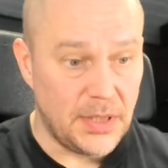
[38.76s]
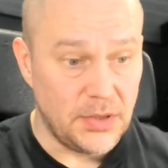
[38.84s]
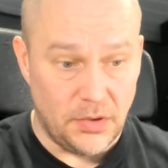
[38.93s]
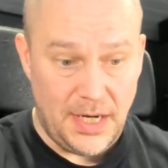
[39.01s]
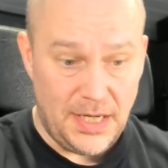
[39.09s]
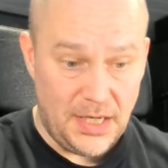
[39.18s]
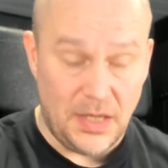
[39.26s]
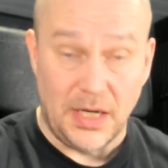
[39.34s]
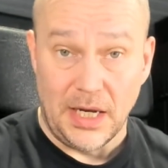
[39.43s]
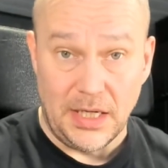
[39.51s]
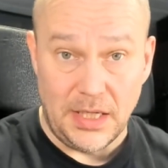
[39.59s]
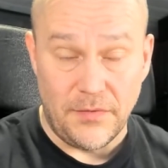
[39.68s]
on anything
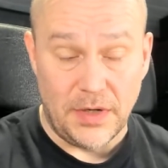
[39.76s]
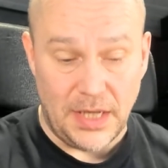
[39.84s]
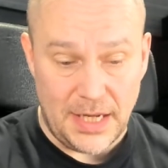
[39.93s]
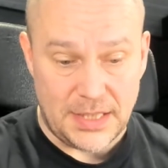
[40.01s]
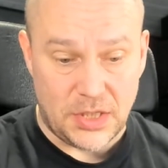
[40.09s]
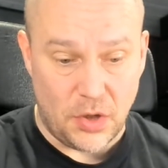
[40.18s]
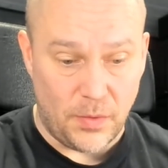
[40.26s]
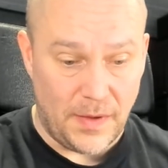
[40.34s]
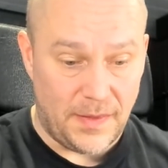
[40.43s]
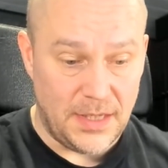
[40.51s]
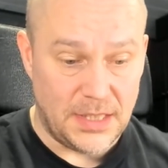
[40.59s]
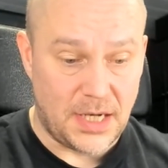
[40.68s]
and even less so
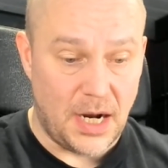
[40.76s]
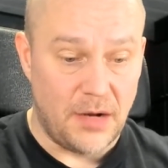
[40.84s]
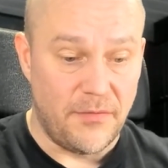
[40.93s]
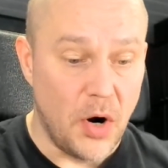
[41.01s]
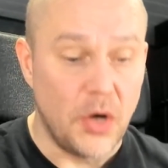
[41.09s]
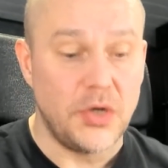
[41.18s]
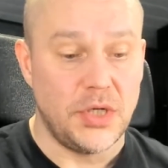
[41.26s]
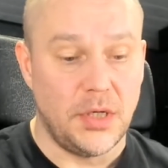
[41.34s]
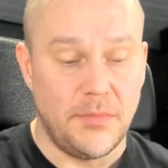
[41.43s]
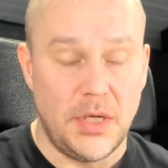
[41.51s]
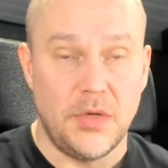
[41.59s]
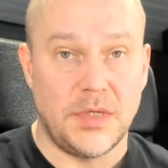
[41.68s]
with this kind of marginal
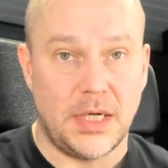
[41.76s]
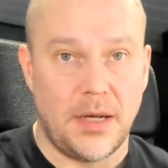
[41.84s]
music,